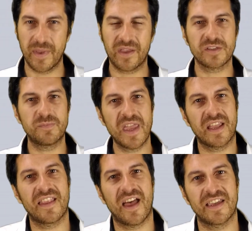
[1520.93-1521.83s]
Because
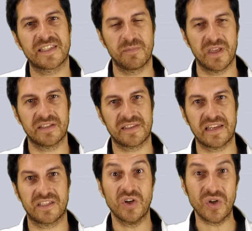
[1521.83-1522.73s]
being nice means
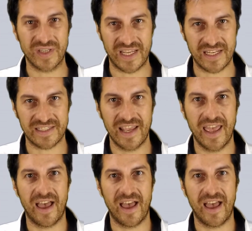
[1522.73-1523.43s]
that your needs